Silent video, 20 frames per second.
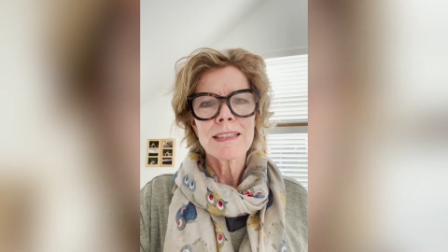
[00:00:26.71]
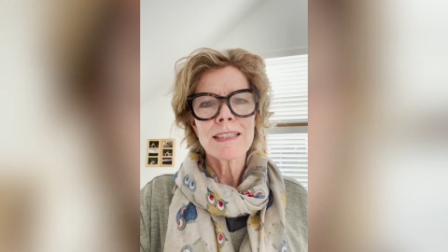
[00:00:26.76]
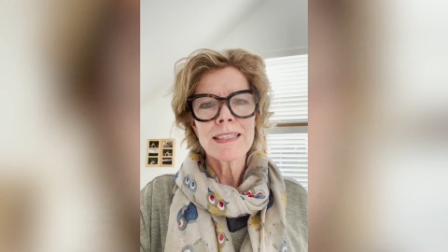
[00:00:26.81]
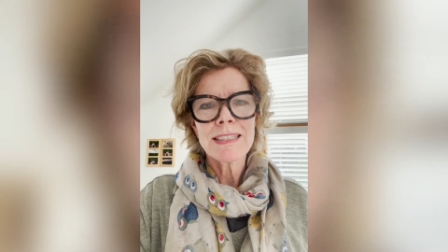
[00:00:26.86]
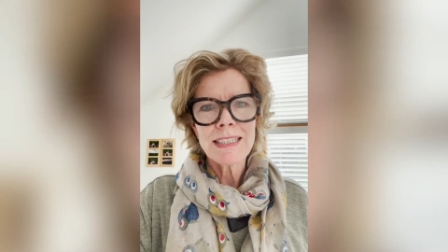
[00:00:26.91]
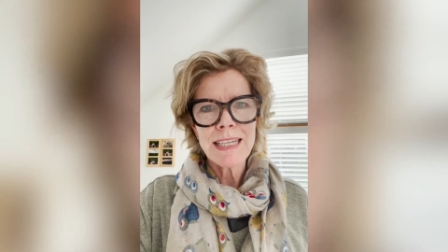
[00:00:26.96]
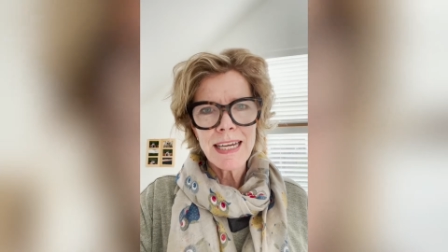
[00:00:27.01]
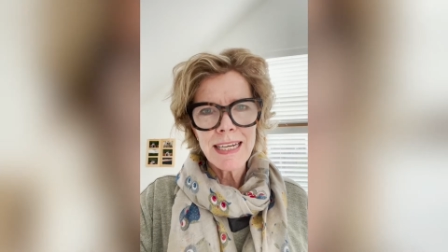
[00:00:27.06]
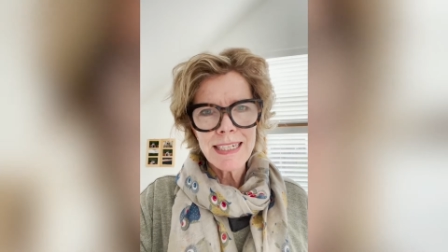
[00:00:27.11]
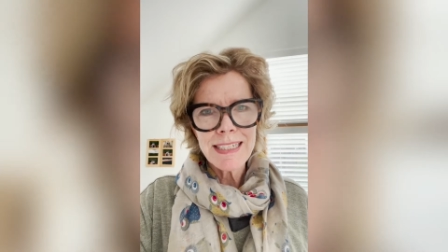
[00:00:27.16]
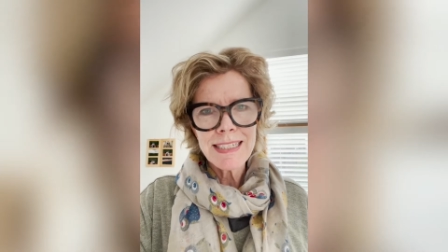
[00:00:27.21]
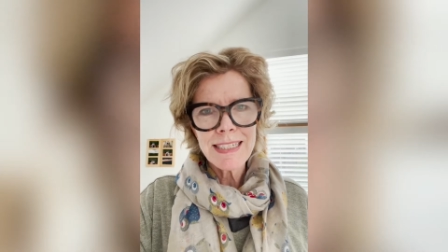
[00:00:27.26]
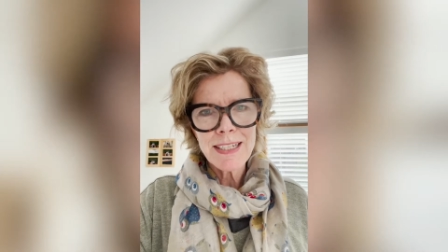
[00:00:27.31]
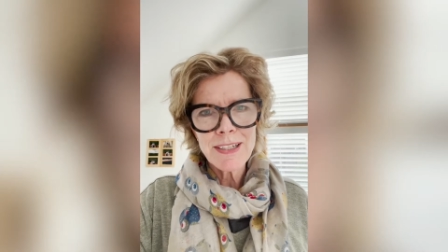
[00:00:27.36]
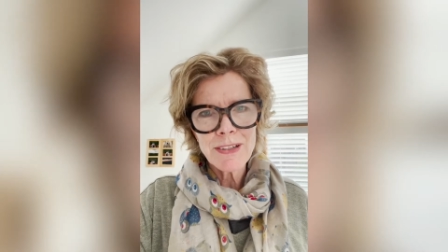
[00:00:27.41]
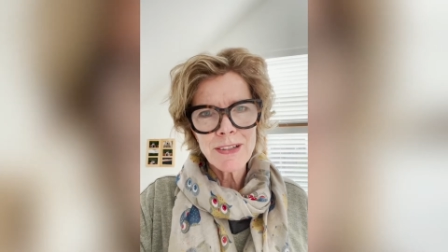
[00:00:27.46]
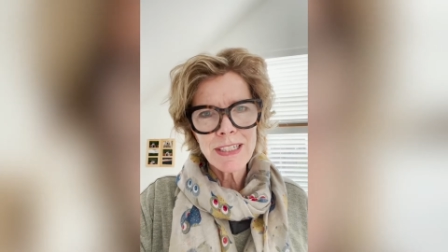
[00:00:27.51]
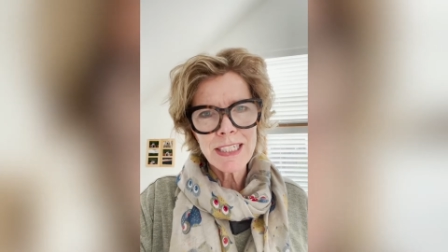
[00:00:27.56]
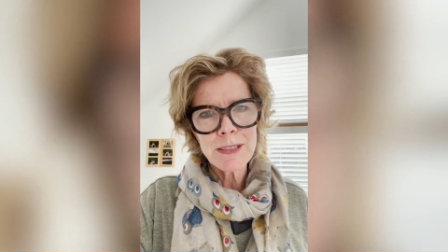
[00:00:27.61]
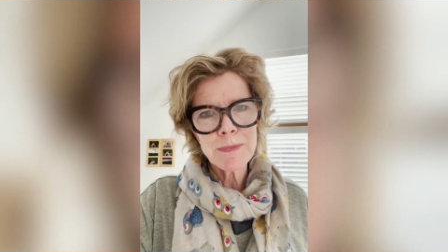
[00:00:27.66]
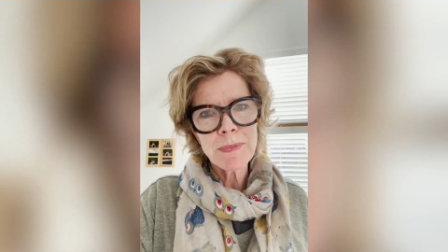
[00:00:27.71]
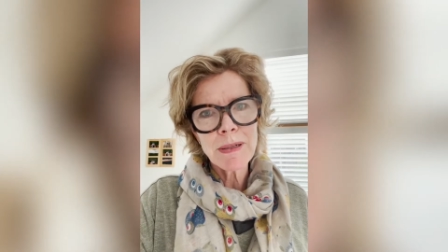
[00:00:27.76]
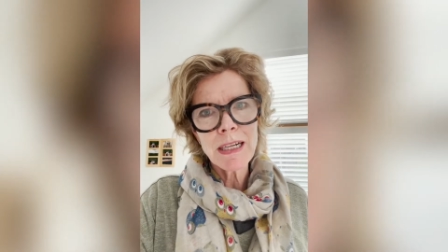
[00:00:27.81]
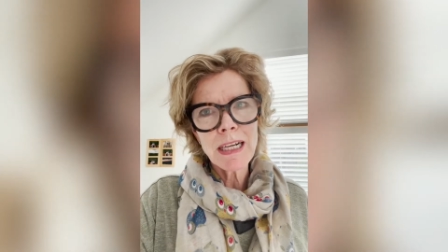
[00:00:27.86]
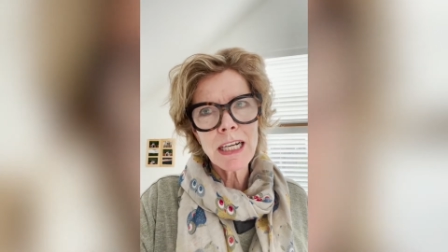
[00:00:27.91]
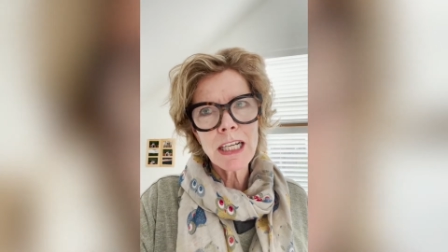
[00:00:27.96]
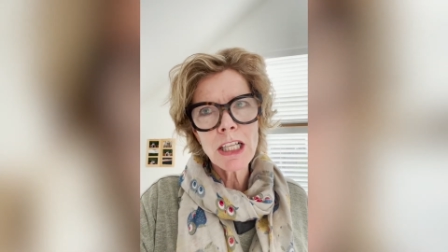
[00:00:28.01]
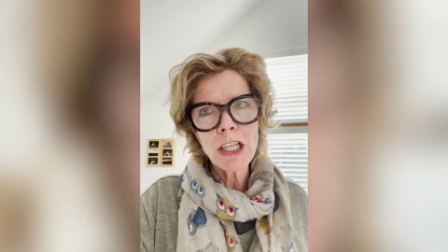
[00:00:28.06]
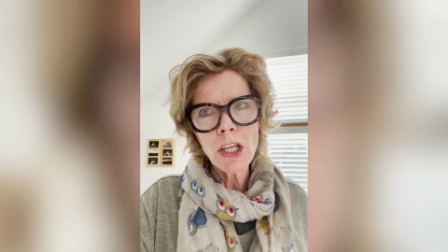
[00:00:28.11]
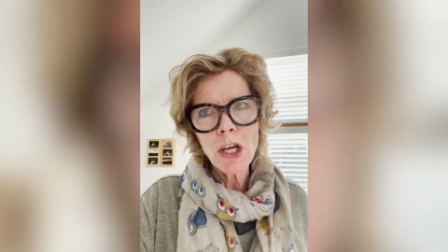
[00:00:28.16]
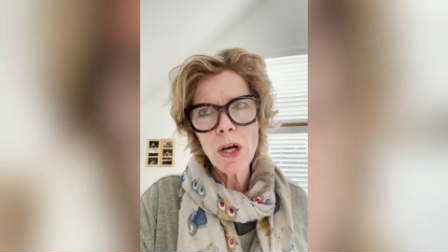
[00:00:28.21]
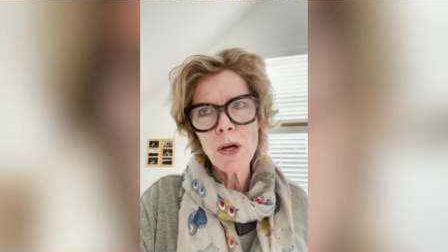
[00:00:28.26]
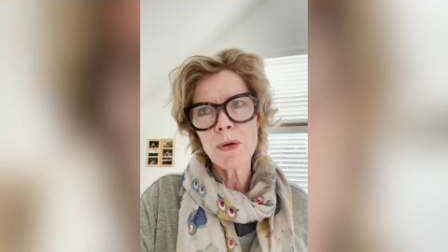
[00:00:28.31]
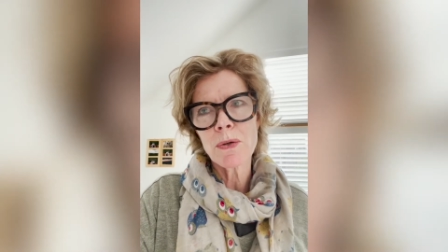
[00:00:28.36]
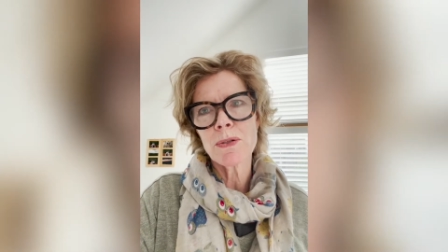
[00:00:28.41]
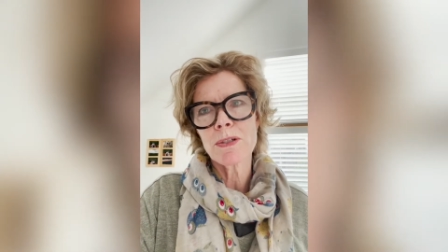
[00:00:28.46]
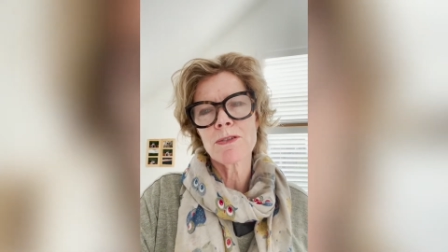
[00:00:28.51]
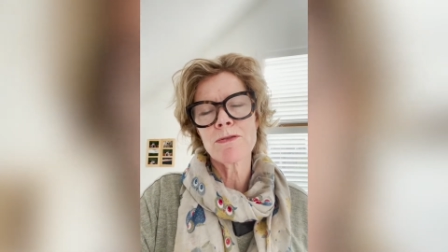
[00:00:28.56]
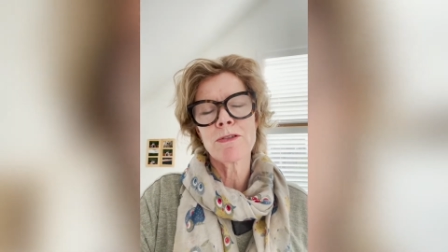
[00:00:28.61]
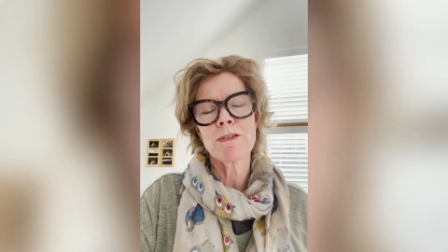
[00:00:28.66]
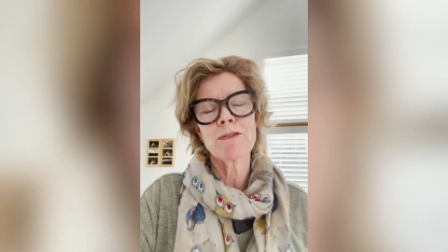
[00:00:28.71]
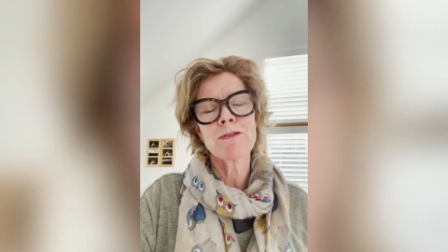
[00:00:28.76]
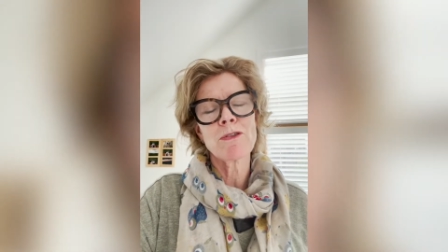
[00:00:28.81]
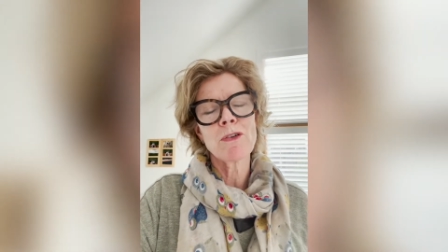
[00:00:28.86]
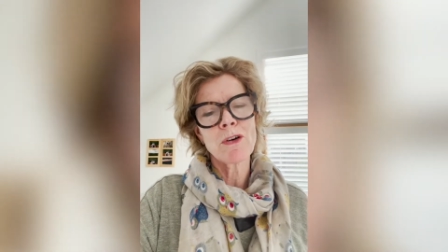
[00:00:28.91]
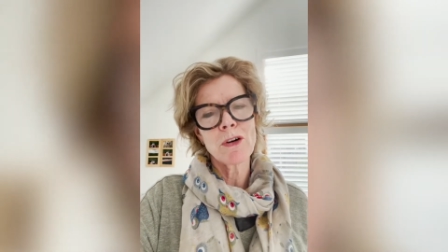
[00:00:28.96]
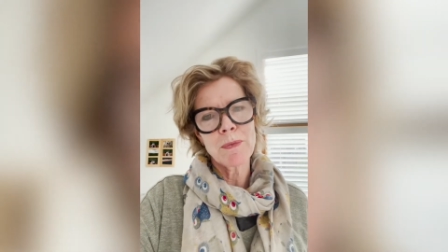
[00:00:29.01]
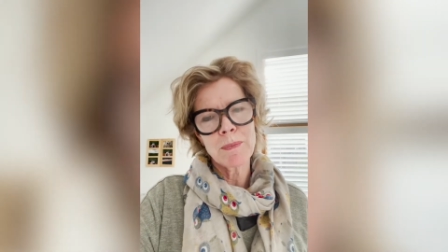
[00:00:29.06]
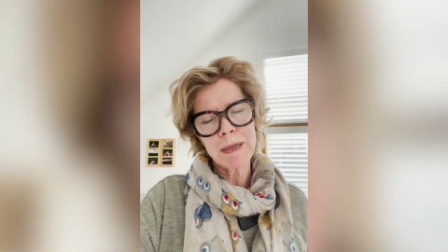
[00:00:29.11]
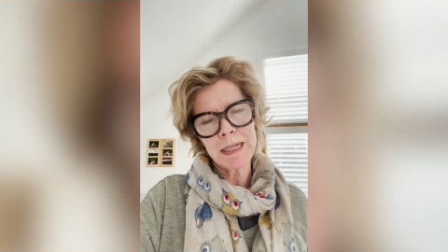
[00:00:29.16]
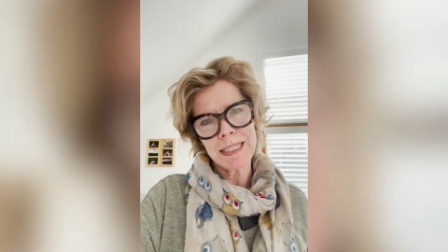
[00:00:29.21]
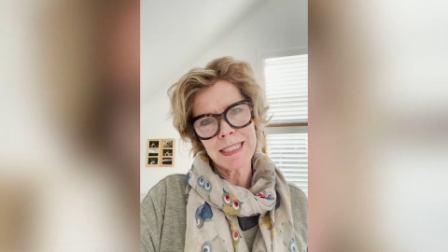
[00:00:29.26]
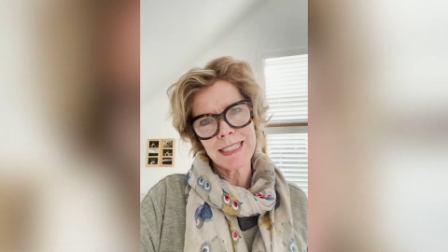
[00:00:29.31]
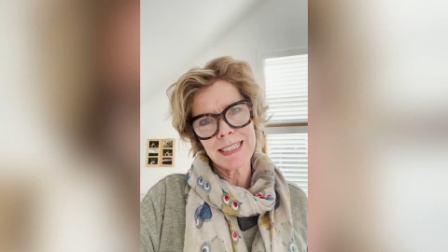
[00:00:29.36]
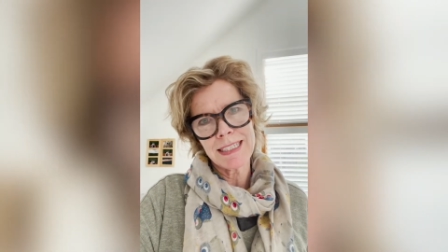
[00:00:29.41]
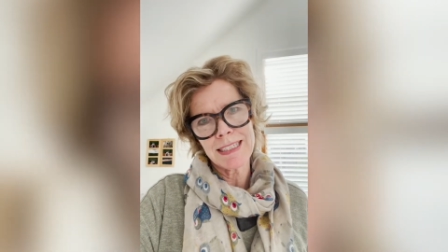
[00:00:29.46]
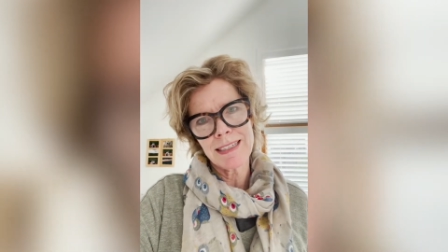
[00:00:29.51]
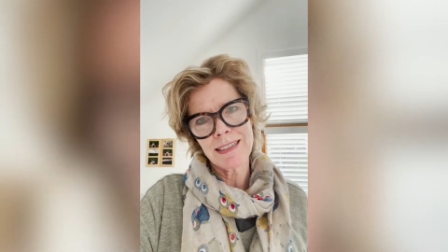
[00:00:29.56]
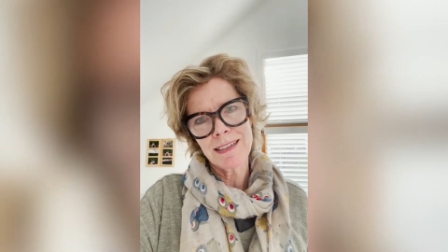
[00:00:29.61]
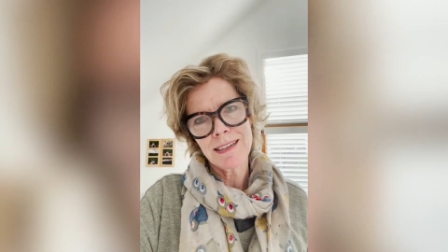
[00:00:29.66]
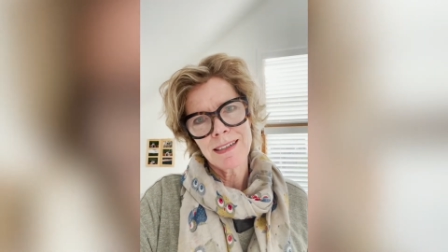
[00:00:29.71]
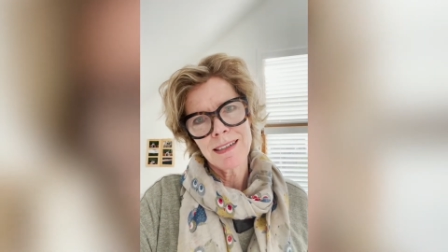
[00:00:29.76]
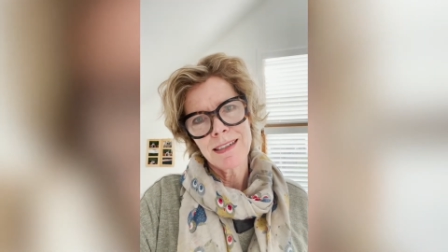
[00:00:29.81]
The Science Center has been closed for four months